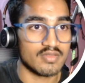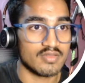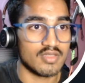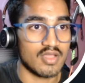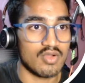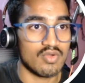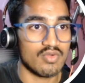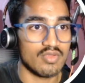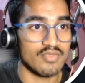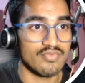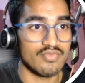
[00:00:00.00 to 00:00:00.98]
Now,
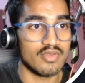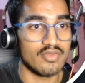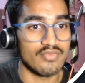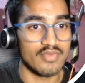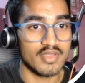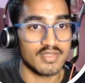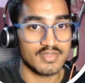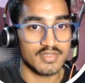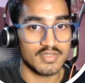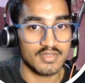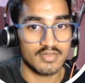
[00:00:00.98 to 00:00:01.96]
if we refresh
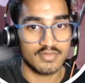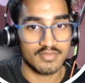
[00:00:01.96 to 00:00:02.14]
it,